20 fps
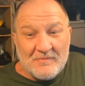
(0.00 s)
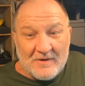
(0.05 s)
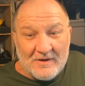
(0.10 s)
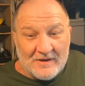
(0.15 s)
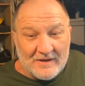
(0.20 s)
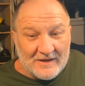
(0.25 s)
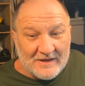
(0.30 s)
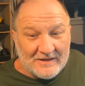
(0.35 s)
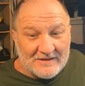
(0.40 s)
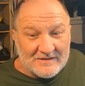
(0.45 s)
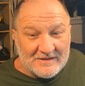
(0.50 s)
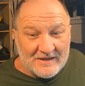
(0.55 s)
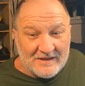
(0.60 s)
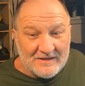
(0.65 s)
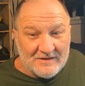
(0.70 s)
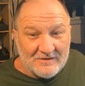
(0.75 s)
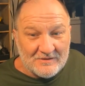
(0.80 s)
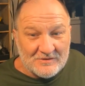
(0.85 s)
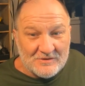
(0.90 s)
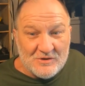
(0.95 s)
like I said,
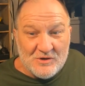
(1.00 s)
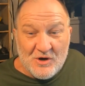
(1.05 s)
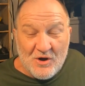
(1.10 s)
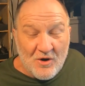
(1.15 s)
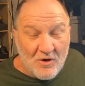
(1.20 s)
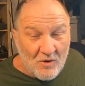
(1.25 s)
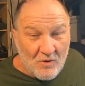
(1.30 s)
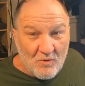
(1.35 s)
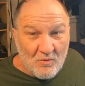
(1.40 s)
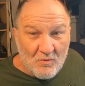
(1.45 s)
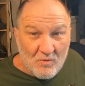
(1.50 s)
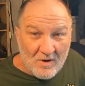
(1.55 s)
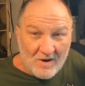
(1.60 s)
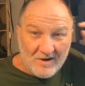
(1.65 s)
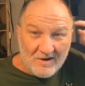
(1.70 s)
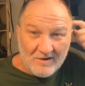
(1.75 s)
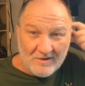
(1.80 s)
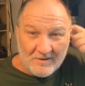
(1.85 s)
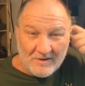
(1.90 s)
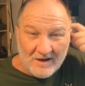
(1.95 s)
there's no
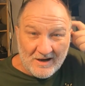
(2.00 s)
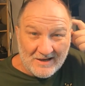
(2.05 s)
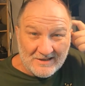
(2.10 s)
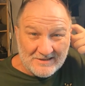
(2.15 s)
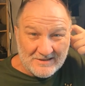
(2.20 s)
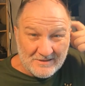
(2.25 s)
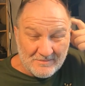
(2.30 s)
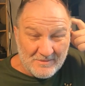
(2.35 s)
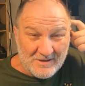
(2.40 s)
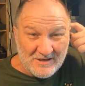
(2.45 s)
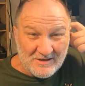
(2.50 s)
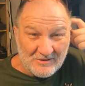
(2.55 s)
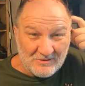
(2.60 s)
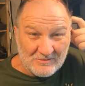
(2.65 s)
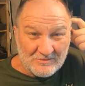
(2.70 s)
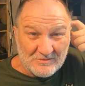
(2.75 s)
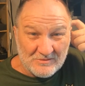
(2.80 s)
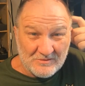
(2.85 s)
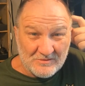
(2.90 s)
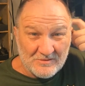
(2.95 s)
ostomy
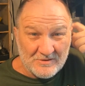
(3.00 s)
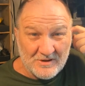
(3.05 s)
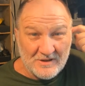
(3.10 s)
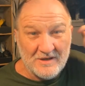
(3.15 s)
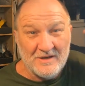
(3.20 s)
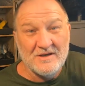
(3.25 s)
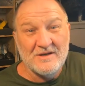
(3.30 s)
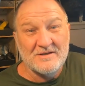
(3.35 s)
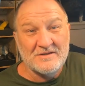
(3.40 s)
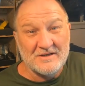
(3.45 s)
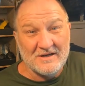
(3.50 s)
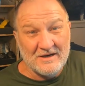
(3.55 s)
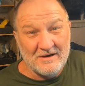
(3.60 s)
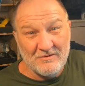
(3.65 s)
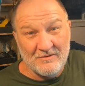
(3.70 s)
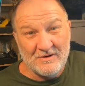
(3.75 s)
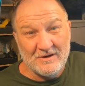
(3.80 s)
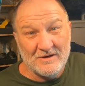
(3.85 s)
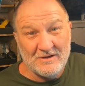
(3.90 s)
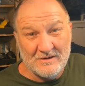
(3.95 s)
nurses in this
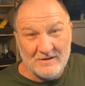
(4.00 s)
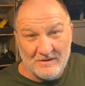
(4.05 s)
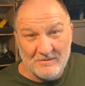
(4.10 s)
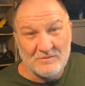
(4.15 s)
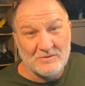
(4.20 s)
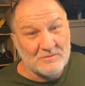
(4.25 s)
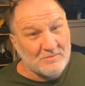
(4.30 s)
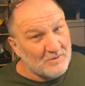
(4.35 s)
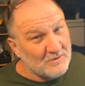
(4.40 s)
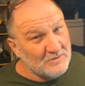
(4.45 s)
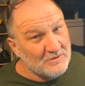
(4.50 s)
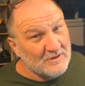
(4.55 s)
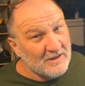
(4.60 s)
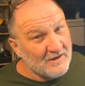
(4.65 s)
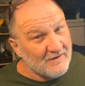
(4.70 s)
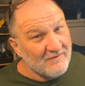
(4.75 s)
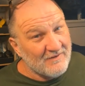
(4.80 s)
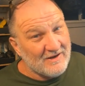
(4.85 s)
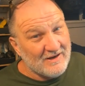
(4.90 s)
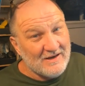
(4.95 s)
area, and I was supposed to
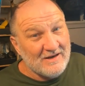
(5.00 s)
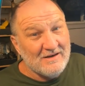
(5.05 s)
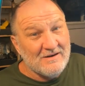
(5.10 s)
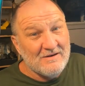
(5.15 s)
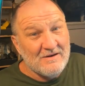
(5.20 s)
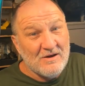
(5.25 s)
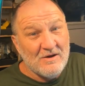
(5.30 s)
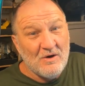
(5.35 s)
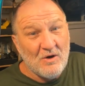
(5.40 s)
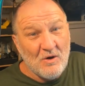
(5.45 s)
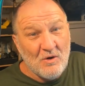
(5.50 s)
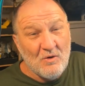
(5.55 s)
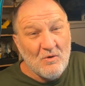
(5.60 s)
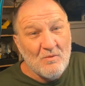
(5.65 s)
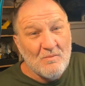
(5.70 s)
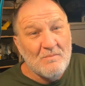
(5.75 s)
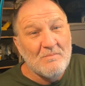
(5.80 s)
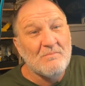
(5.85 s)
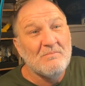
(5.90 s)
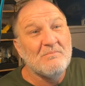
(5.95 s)
have
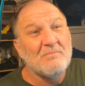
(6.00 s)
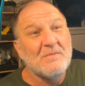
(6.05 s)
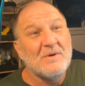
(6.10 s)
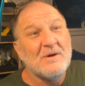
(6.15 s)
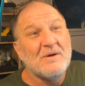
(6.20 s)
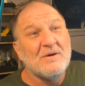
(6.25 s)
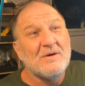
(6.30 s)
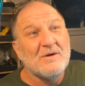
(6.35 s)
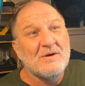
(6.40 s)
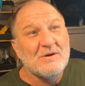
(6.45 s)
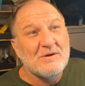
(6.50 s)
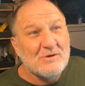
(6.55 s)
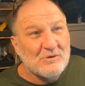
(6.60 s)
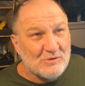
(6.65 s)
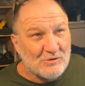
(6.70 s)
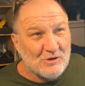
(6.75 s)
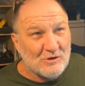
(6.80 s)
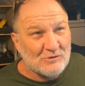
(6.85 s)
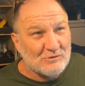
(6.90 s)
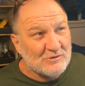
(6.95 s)
in-home
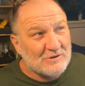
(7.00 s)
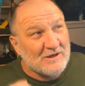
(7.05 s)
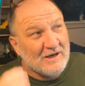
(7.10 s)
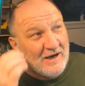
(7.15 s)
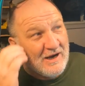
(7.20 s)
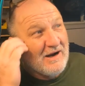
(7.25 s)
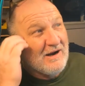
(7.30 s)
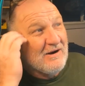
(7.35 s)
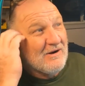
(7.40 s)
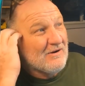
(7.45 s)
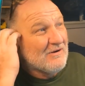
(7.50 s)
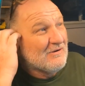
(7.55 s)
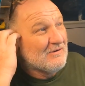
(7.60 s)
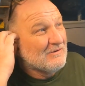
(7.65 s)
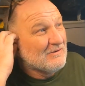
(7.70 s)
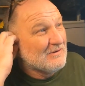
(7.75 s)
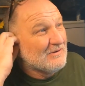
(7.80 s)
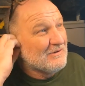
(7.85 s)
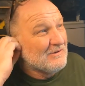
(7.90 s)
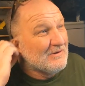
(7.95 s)
nurse care,
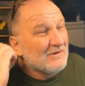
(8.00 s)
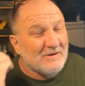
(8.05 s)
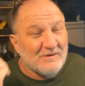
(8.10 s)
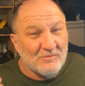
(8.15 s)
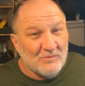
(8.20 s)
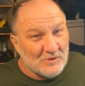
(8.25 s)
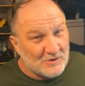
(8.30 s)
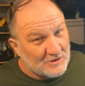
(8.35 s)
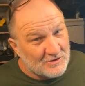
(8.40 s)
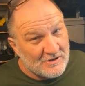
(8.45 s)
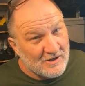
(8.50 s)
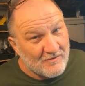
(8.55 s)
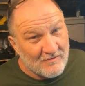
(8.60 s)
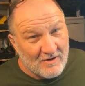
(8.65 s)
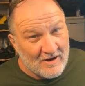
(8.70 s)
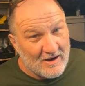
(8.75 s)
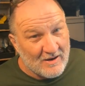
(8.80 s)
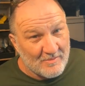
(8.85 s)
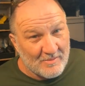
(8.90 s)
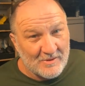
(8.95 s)
which never
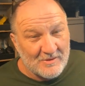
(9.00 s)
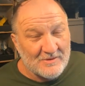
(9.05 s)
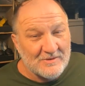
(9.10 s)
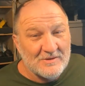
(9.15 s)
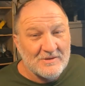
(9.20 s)
happened.